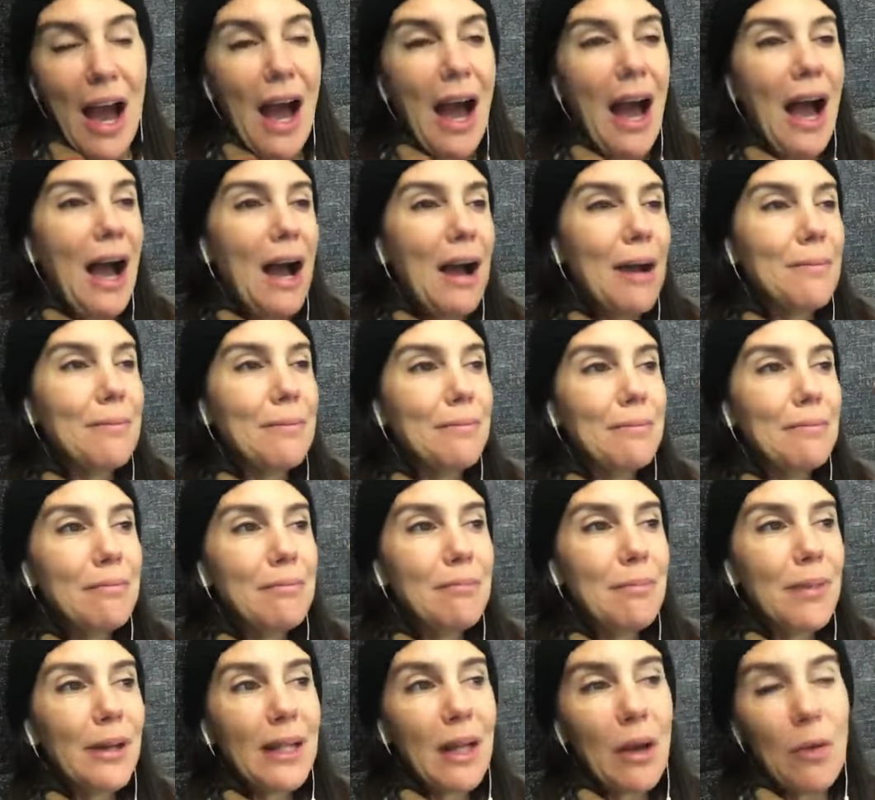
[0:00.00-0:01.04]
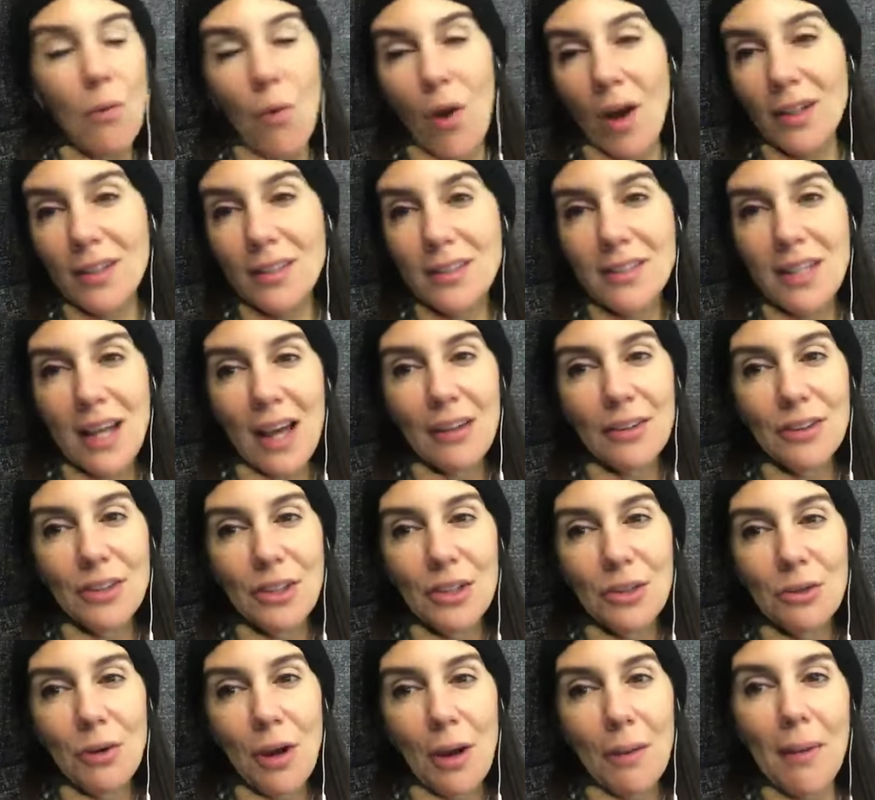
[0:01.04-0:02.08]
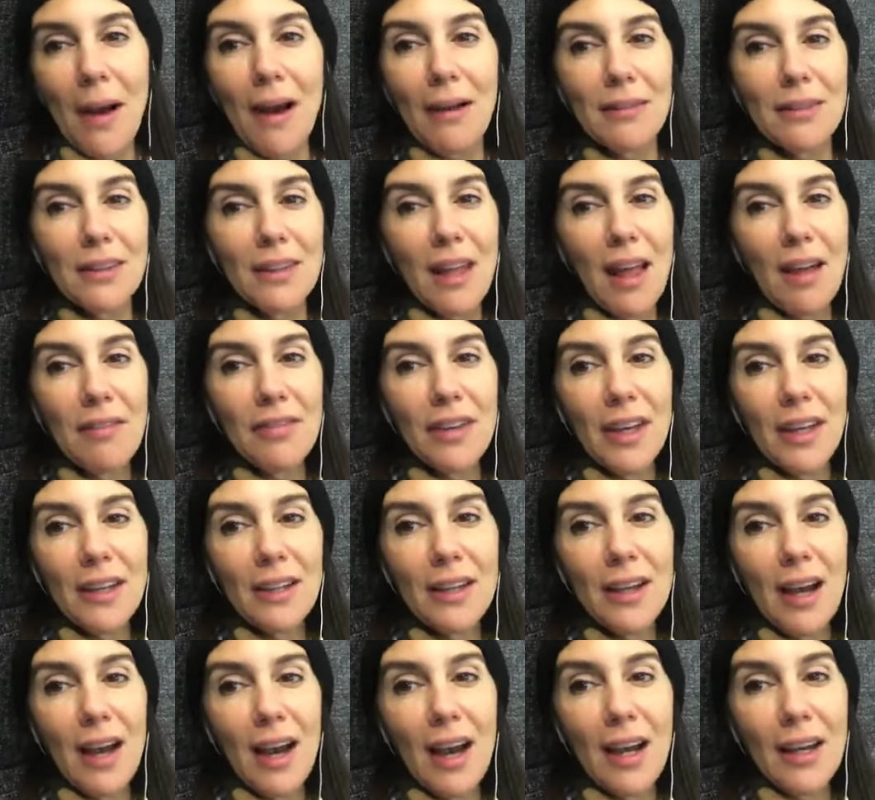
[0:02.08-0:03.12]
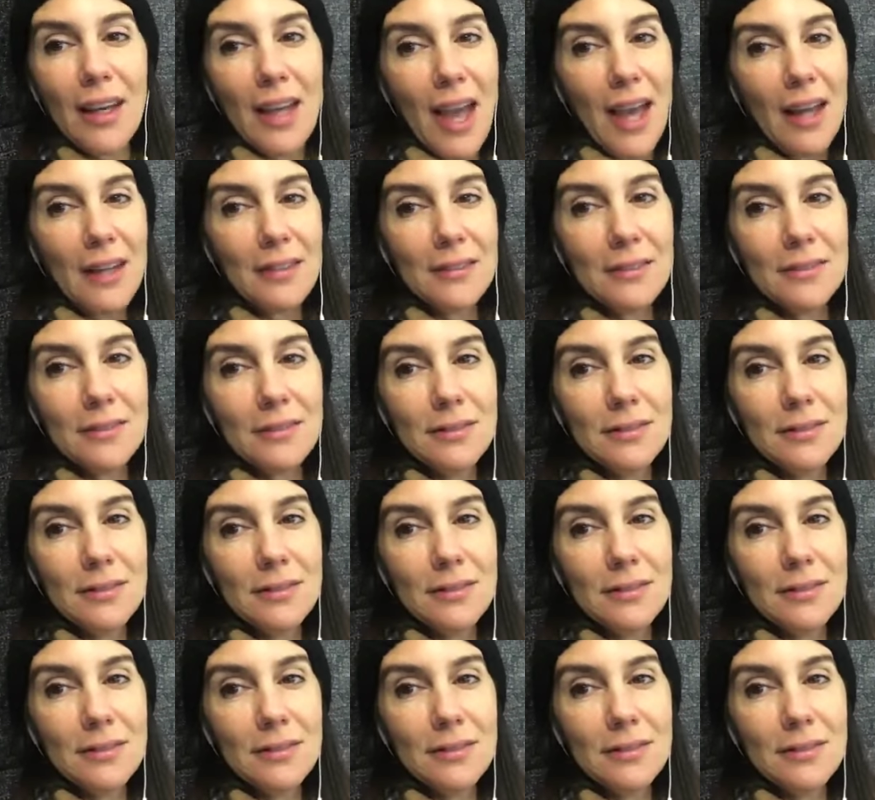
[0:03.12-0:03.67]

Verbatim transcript: Um, but I want to tell you about loving again.